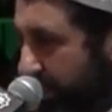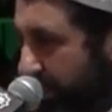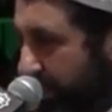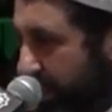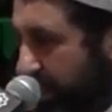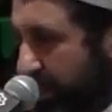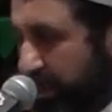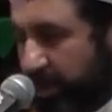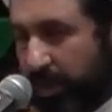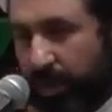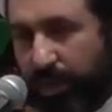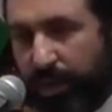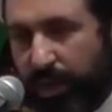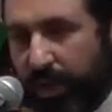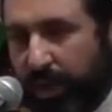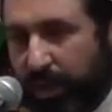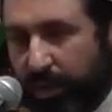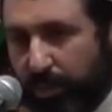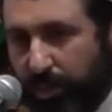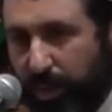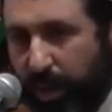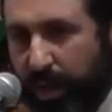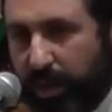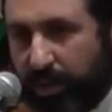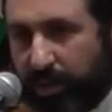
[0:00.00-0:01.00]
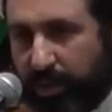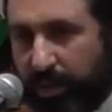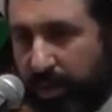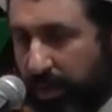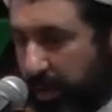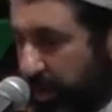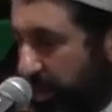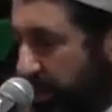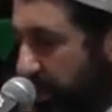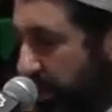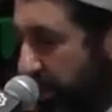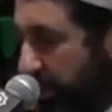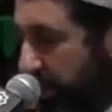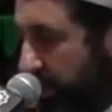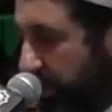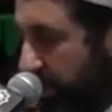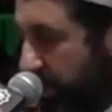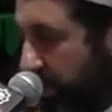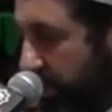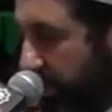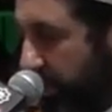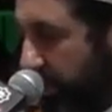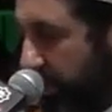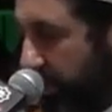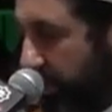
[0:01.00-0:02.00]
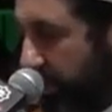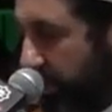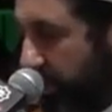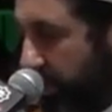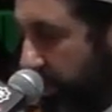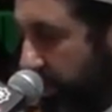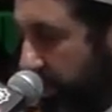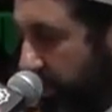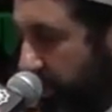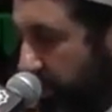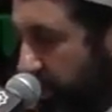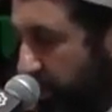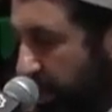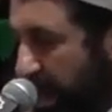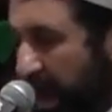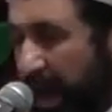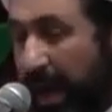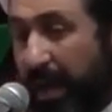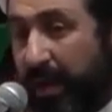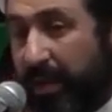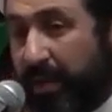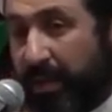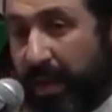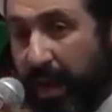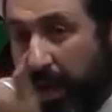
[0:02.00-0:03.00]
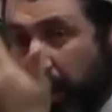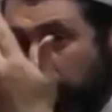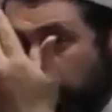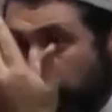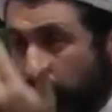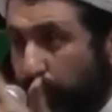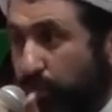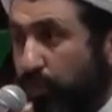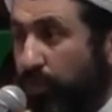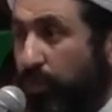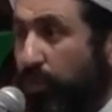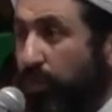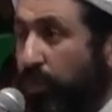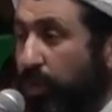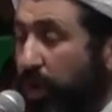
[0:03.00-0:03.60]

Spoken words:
It's third party. Wahdahu,